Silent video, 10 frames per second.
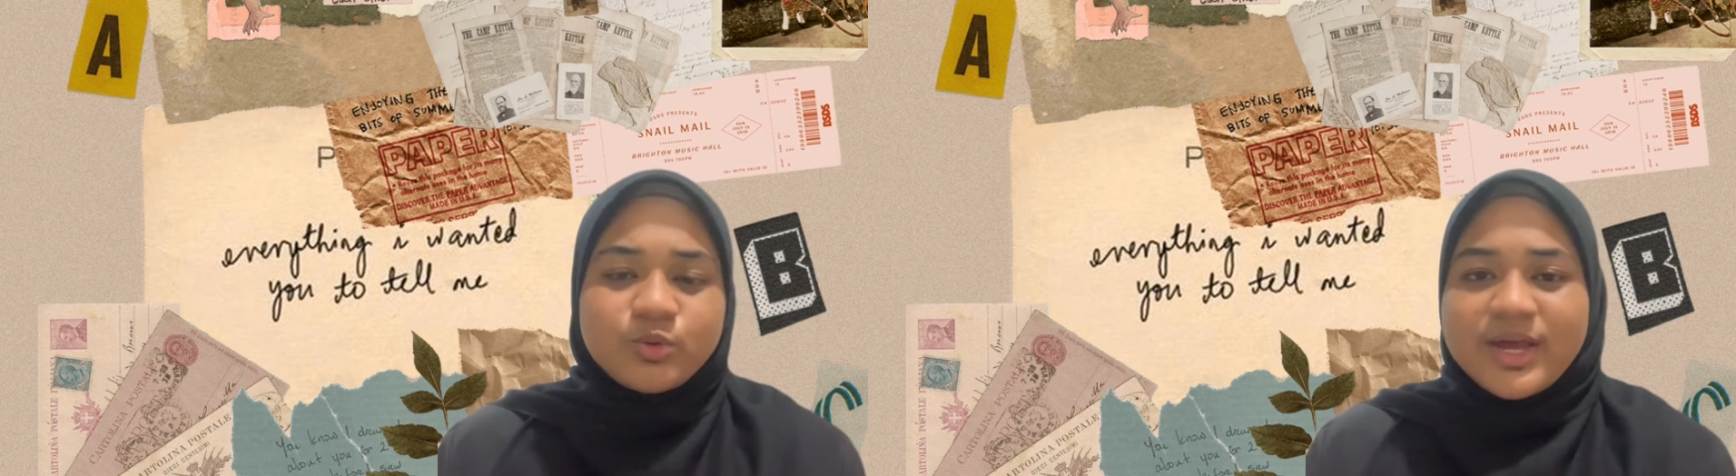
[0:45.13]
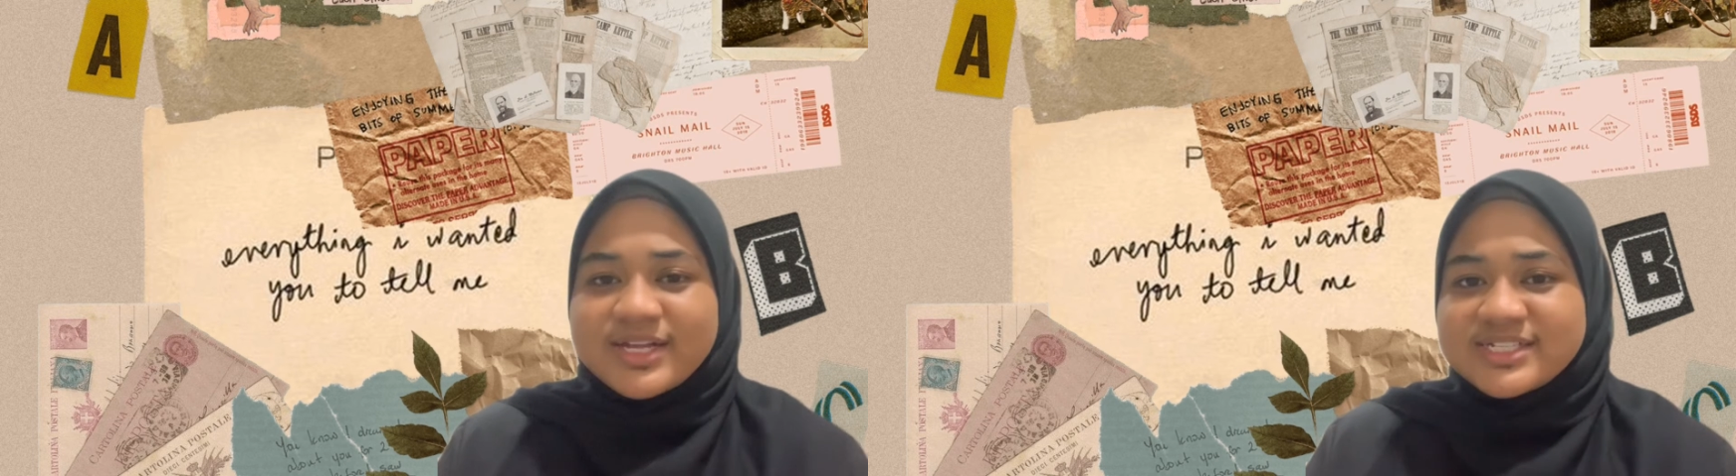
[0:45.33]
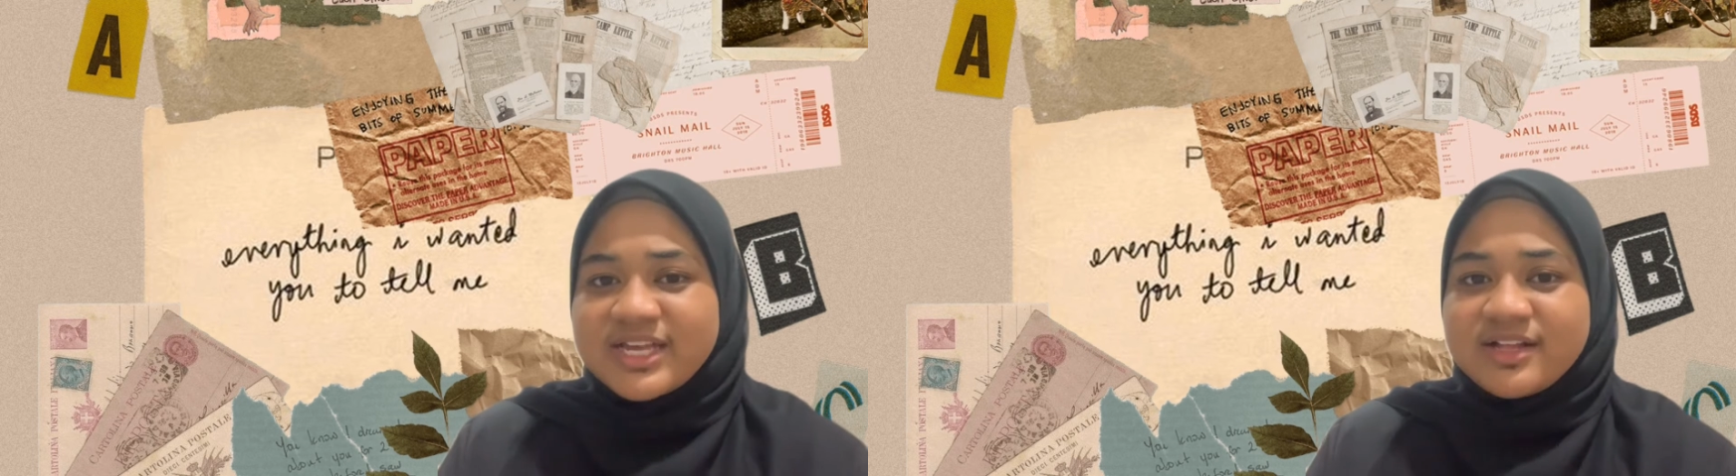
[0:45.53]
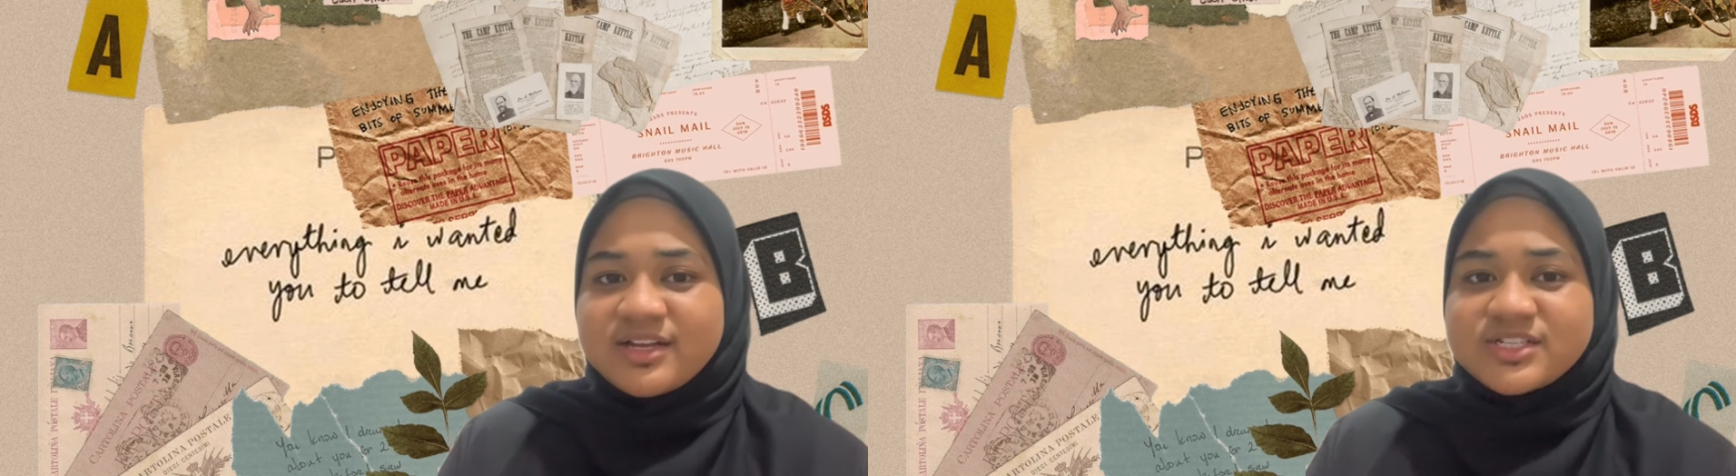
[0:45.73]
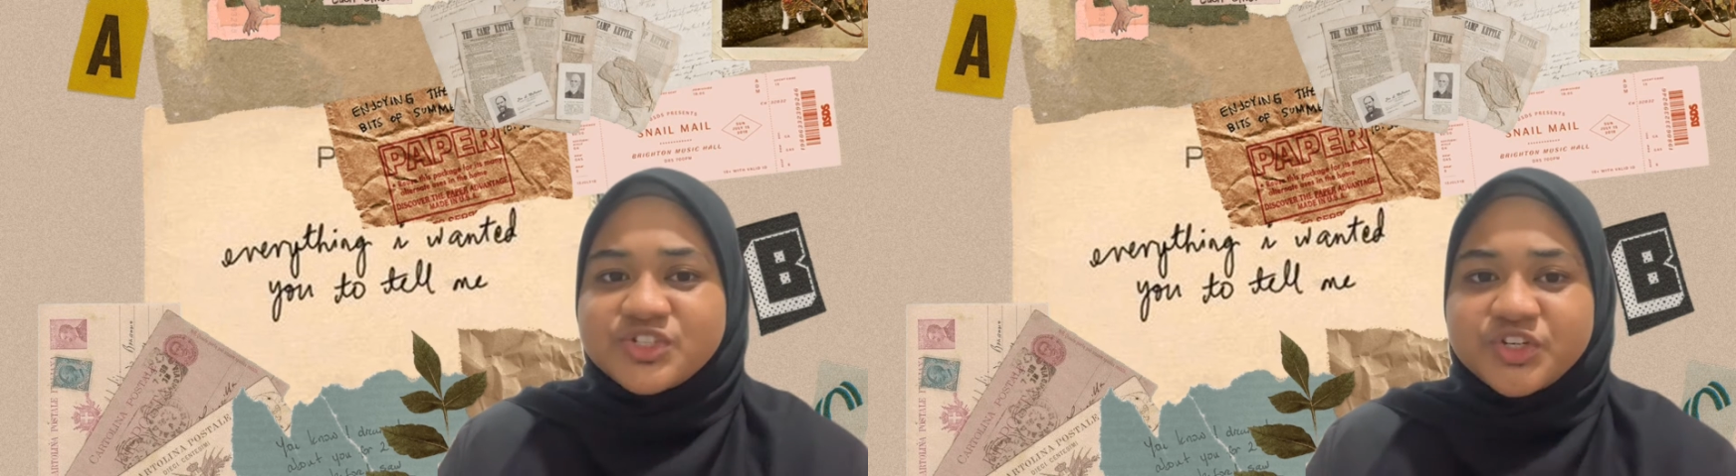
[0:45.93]
to
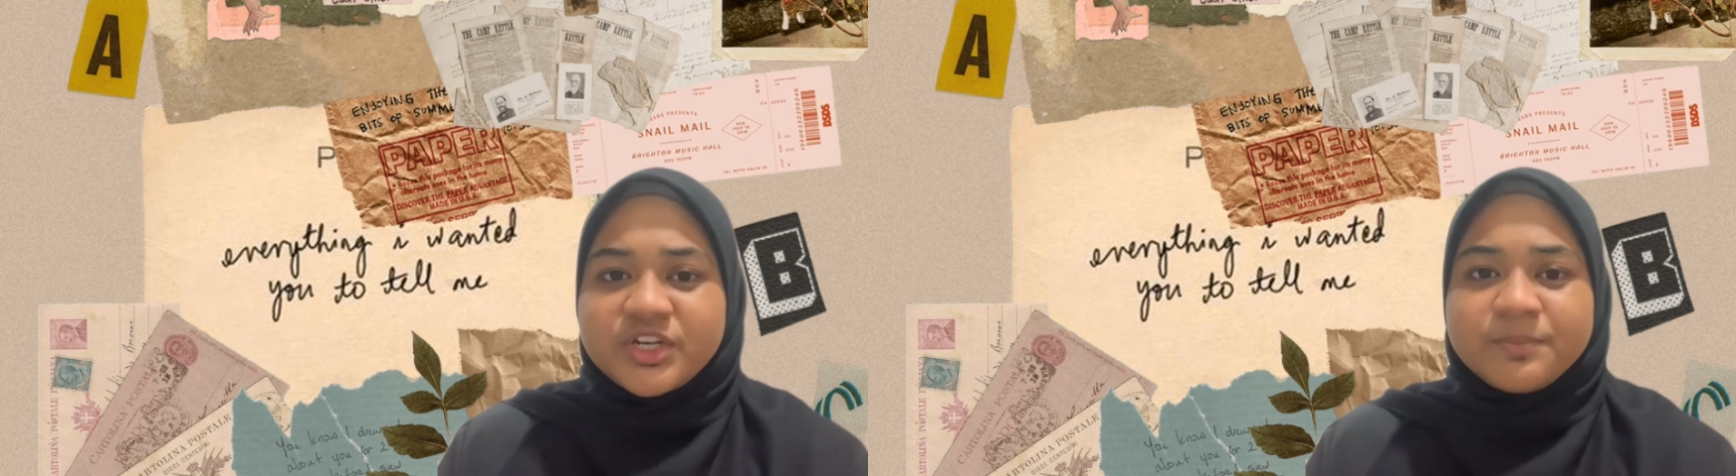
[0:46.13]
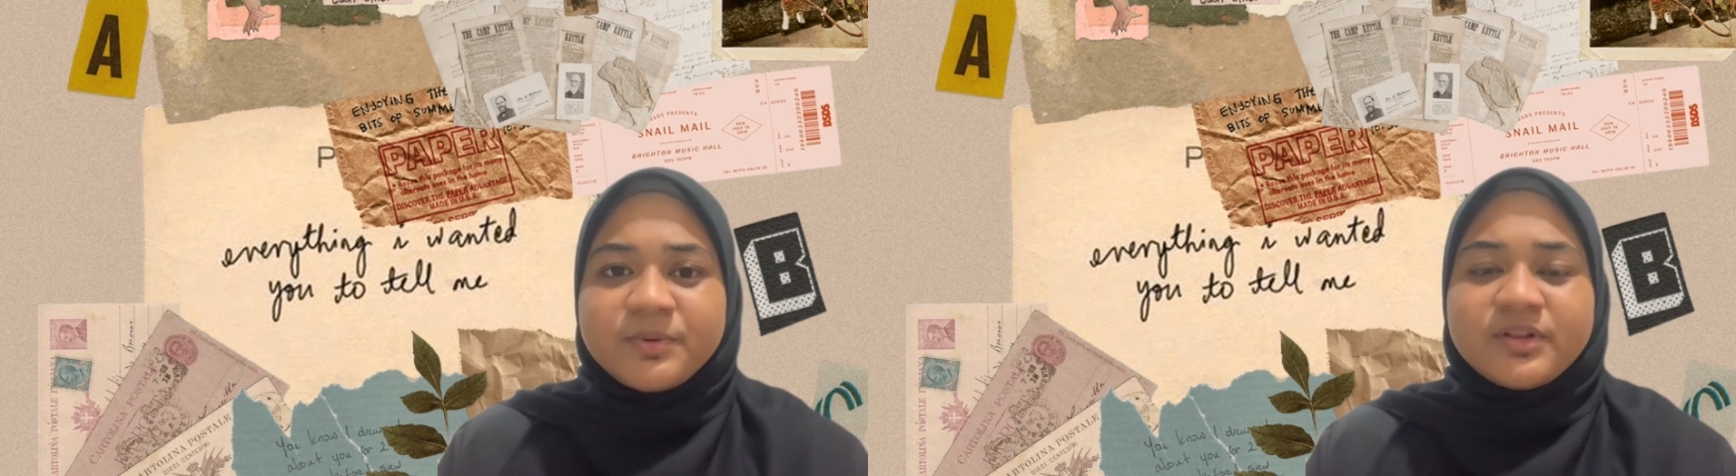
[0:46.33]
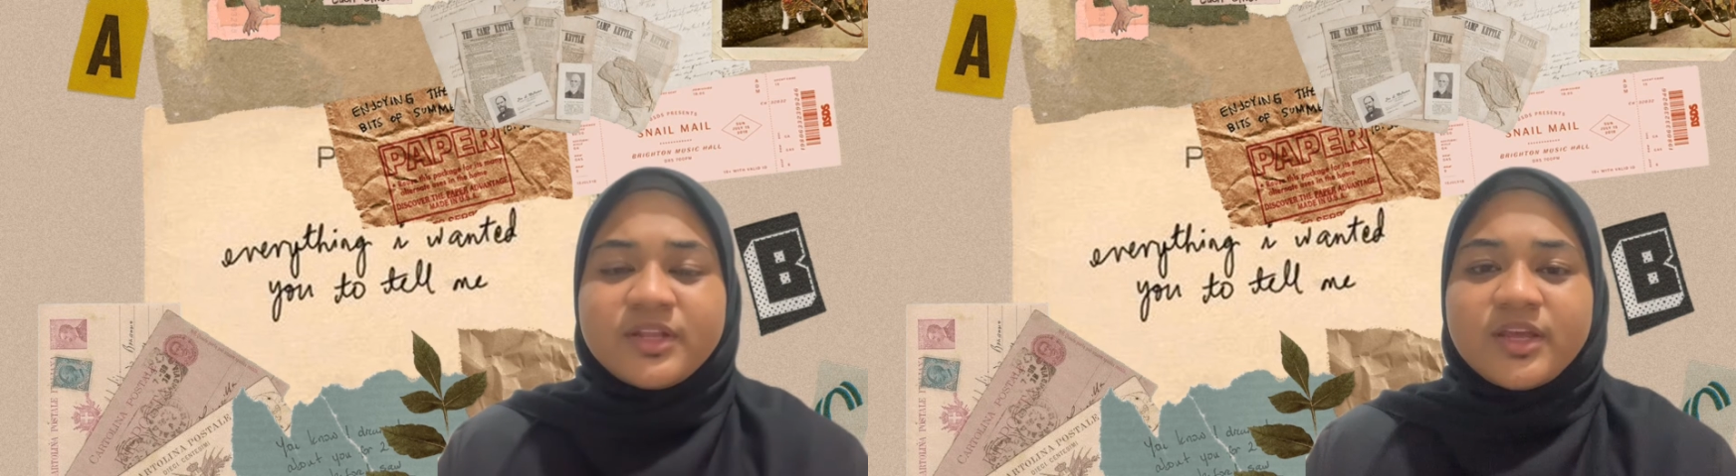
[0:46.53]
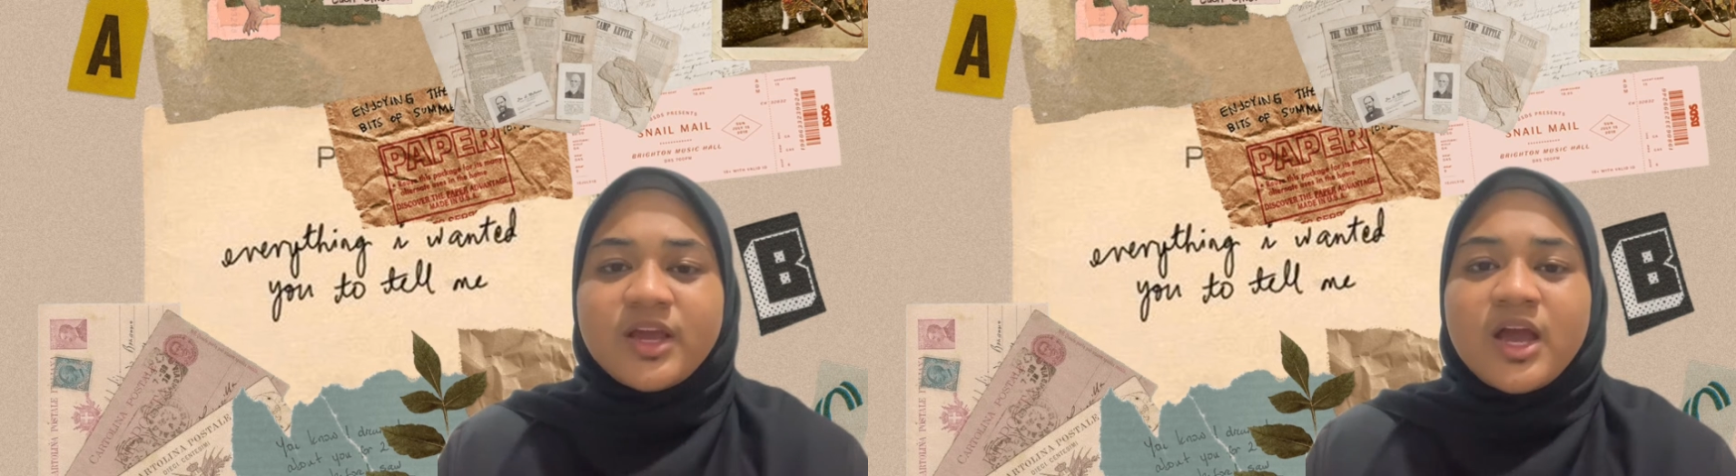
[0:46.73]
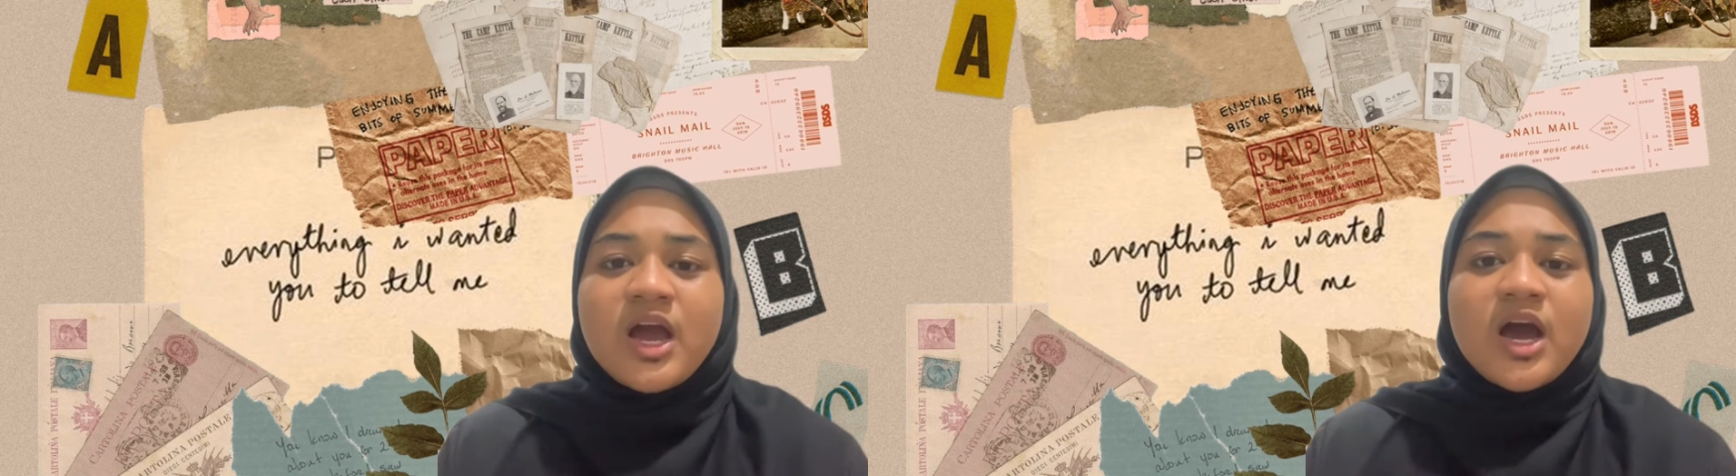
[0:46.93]
SLS 3D
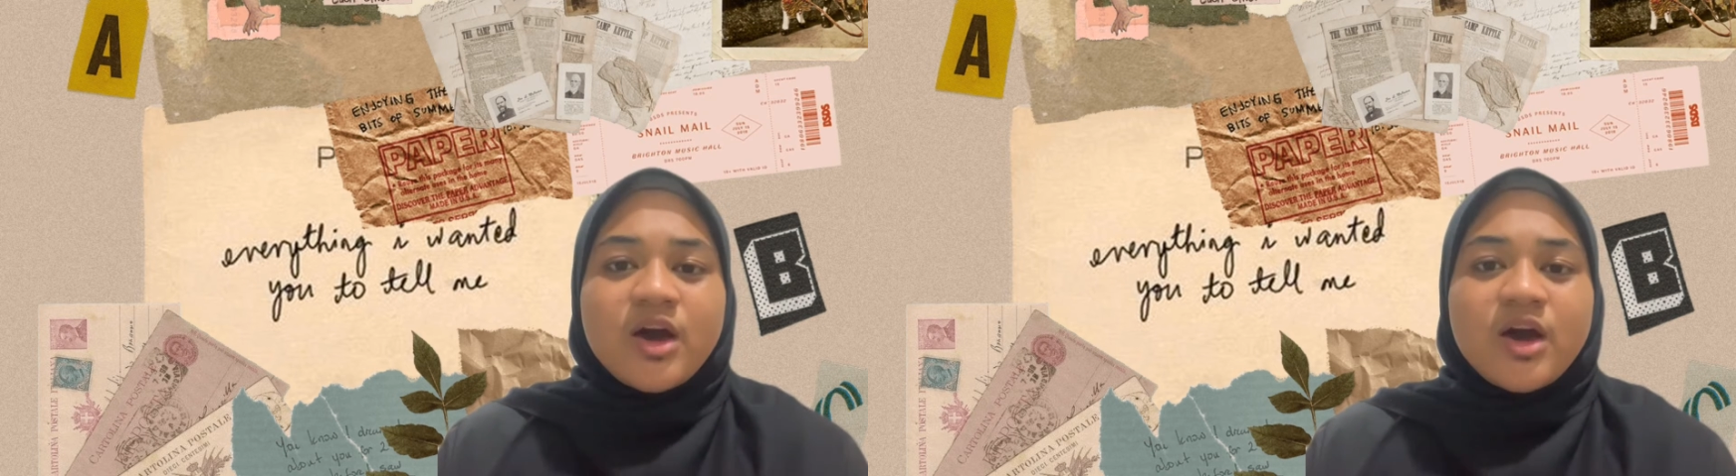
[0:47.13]
printing.